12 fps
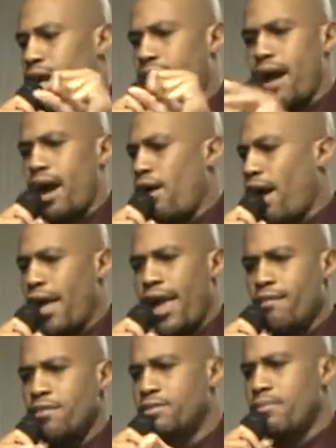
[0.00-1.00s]
I,
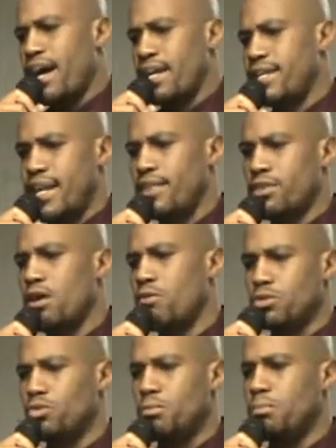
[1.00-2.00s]
everybody that I thought
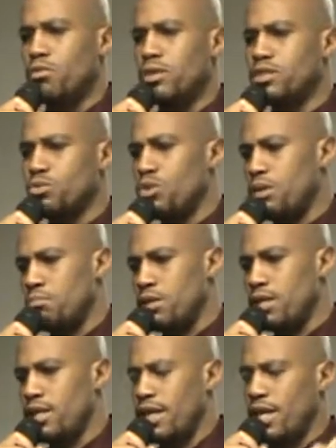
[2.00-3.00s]
was with me wasn't with me.